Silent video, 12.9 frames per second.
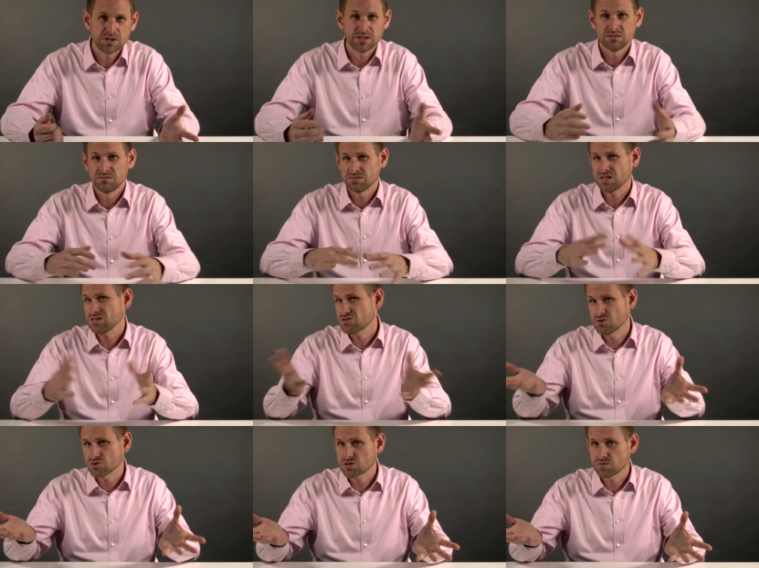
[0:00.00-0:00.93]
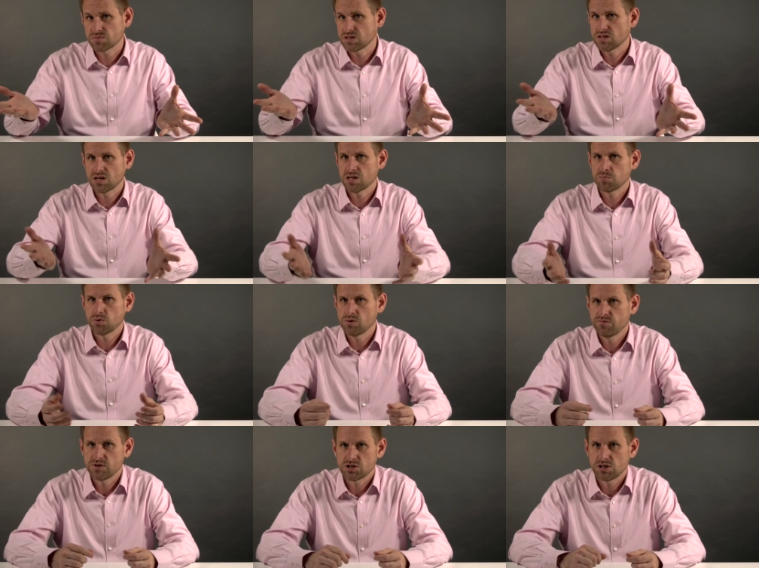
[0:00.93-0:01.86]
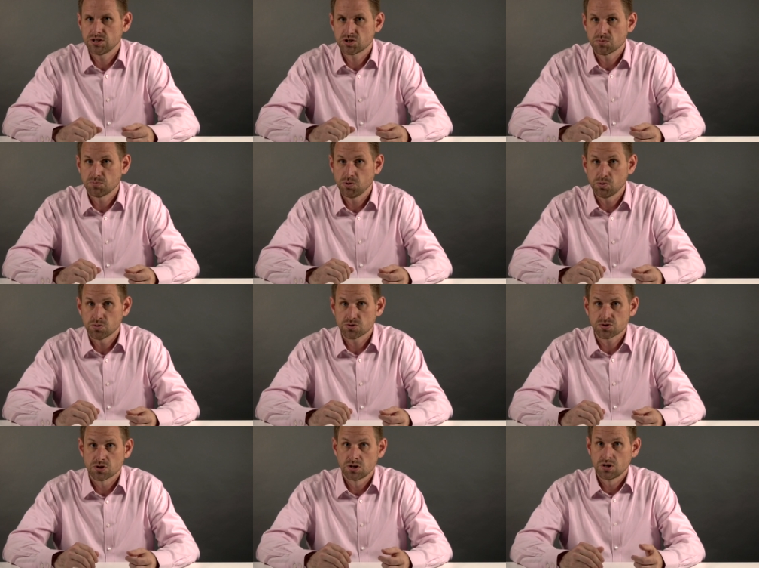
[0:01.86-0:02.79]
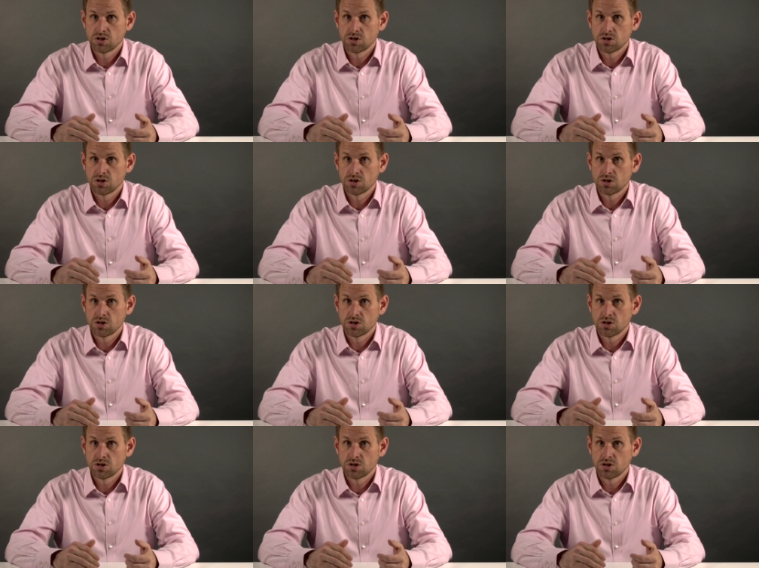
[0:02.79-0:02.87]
and that's not something that Apple officially supports.